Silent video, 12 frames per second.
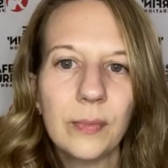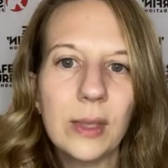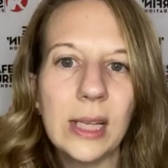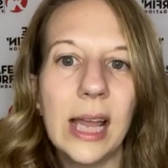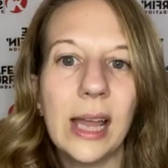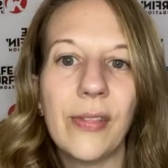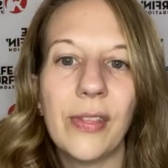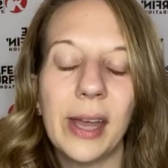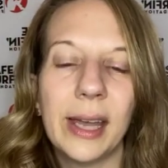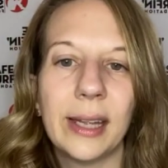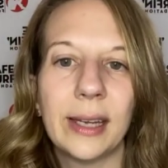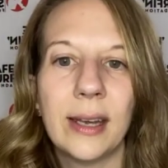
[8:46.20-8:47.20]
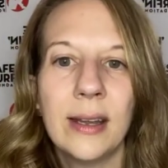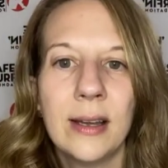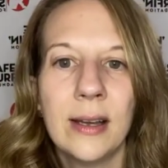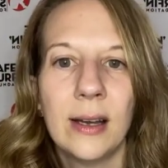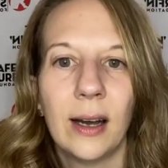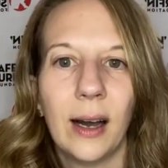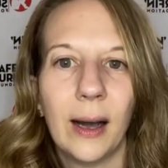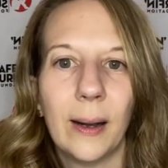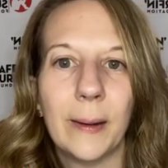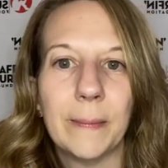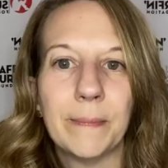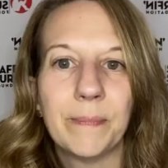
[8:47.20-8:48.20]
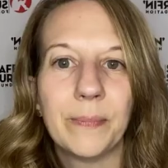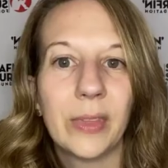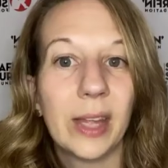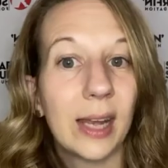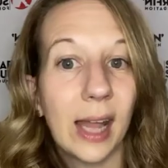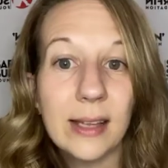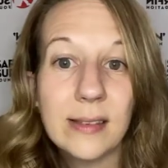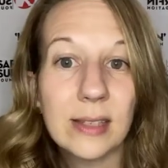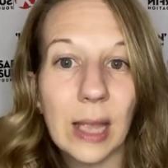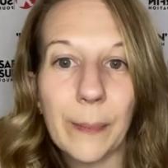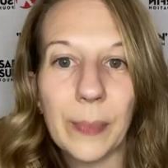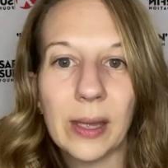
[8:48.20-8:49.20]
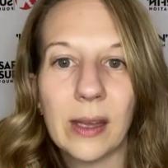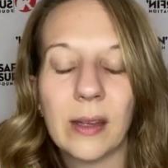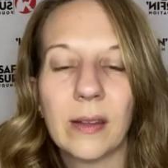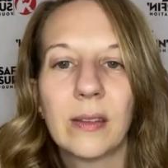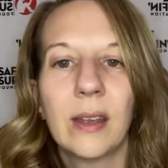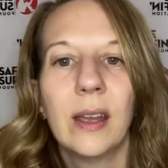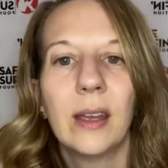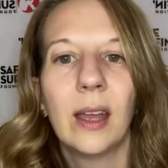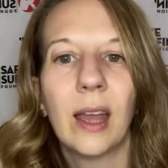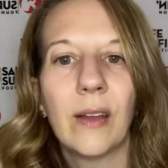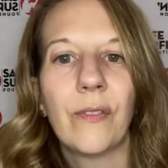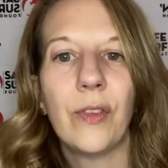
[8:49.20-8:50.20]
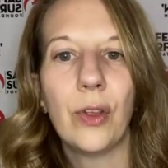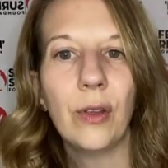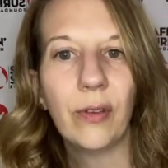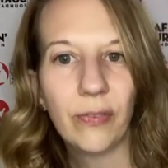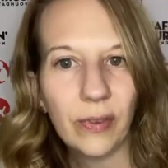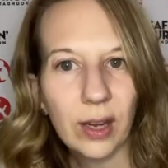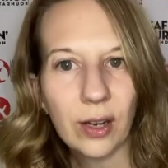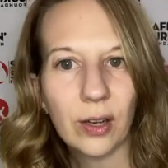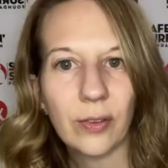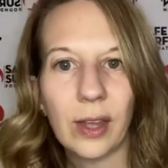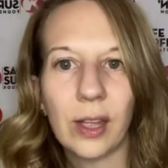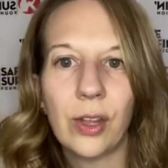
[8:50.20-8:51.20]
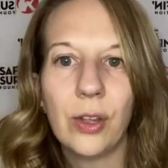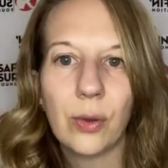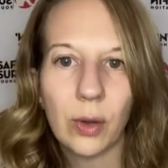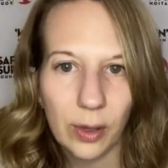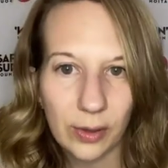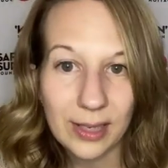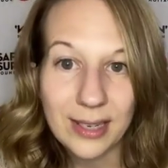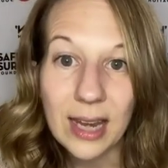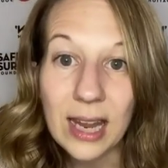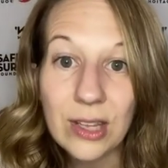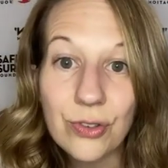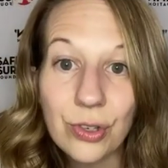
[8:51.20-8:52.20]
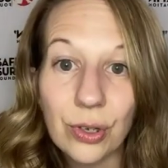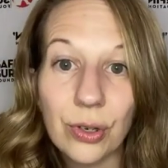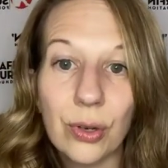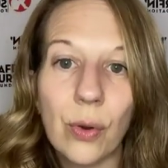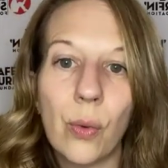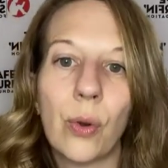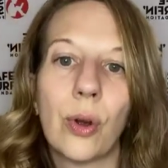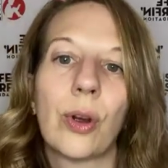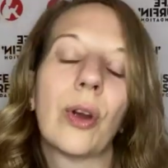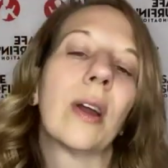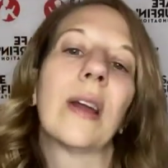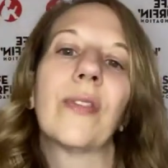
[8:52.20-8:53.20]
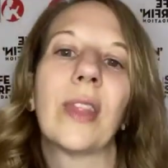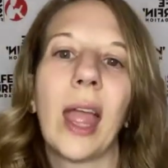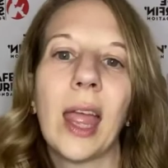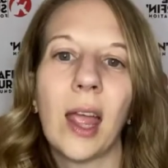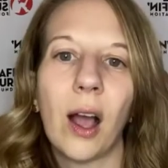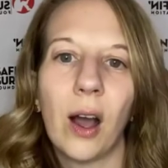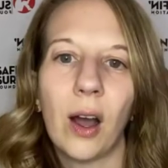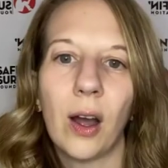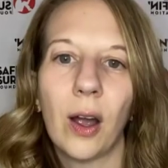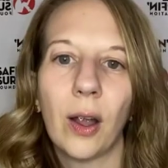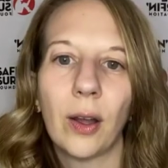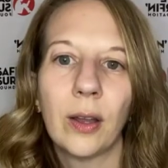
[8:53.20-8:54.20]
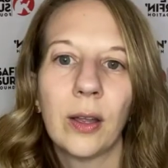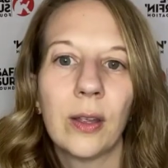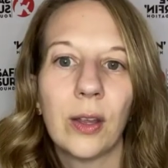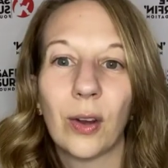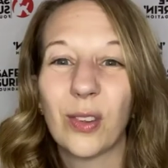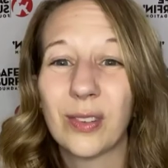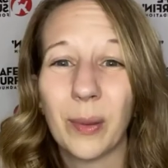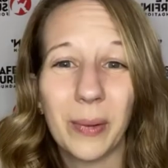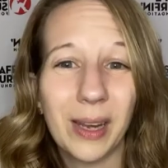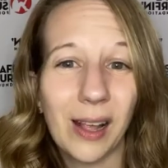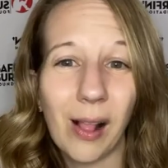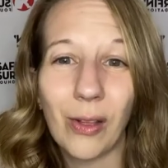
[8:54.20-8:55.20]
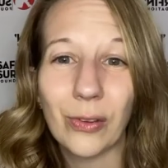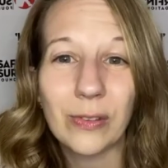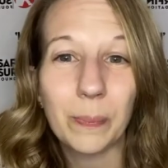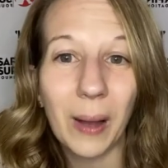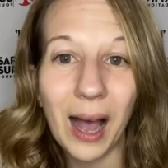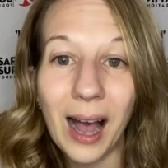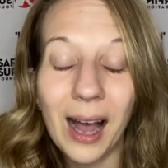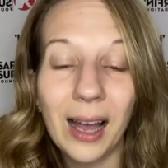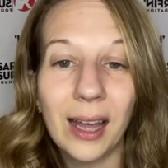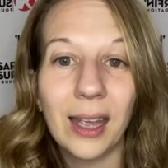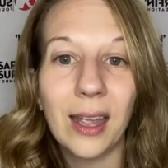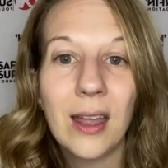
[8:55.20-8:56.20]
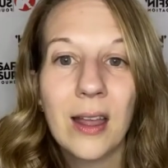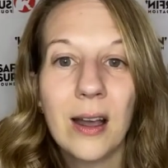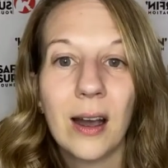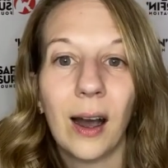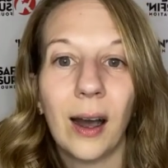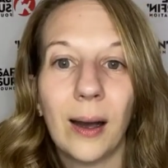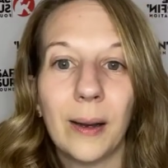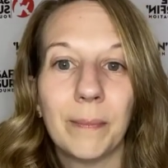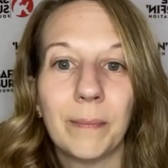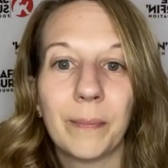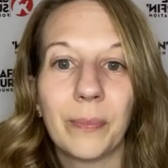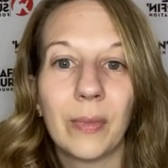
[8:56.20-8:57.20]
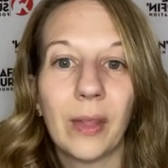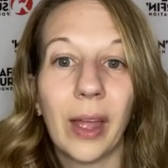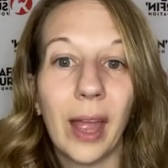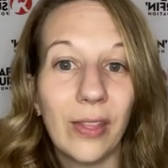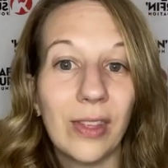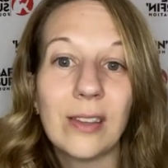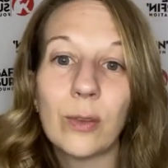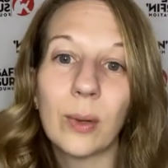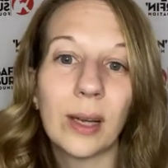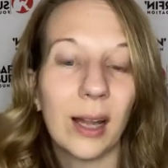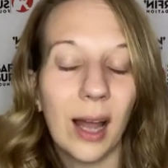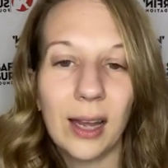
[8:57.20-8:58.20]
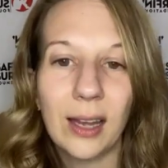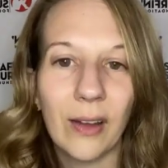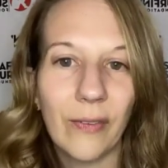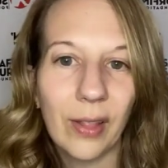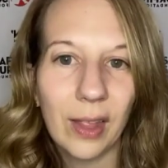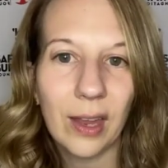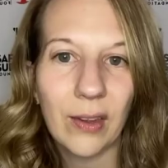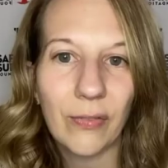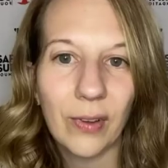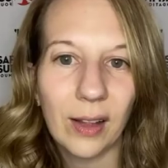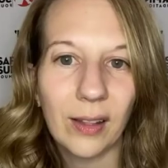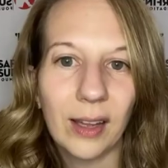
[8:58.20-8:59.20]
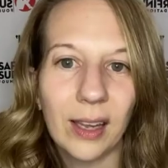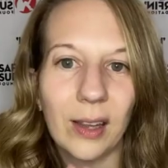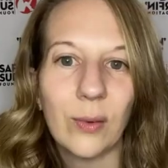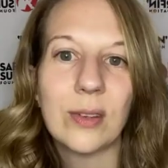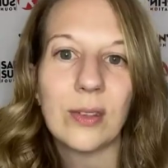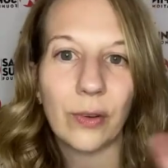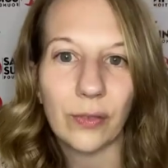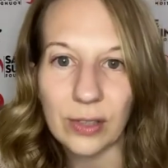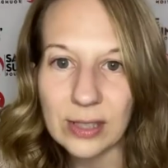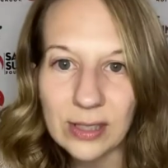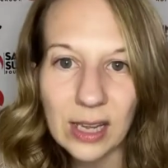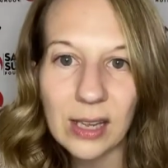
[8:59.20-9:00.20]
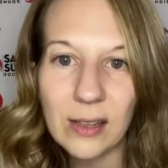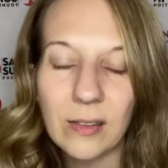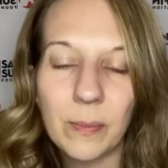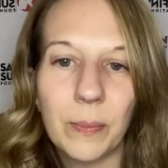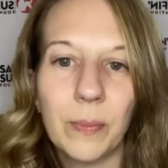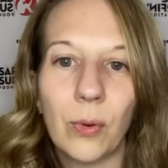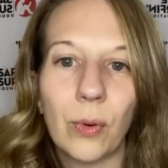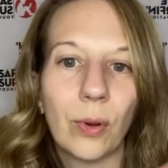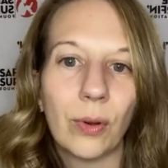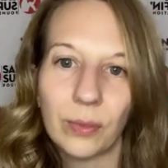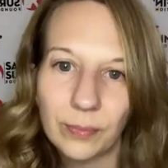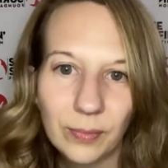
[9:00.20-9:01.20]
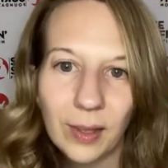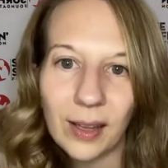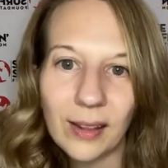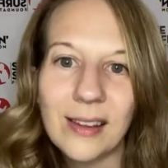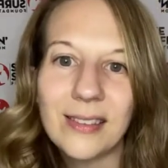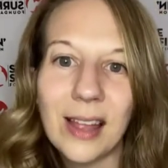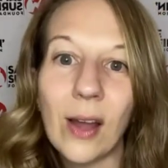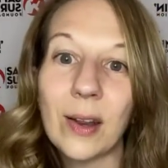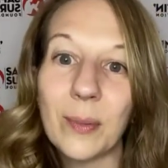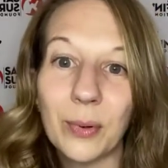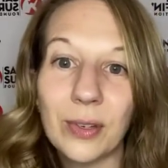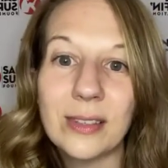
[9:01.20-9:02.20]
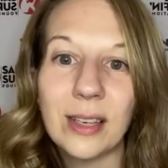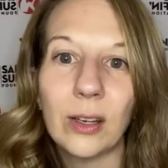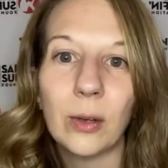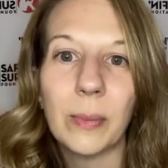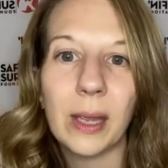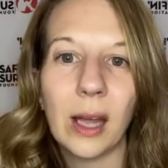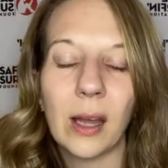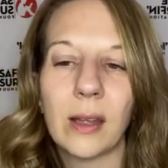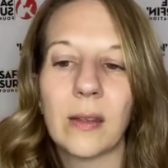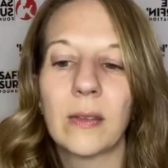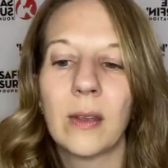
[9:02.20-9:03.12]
And then the next step is, if you fear that you are in danger, or if they are, somebody close by, like this one, I definitely felt like it was overseas, or at least down in Brazil, because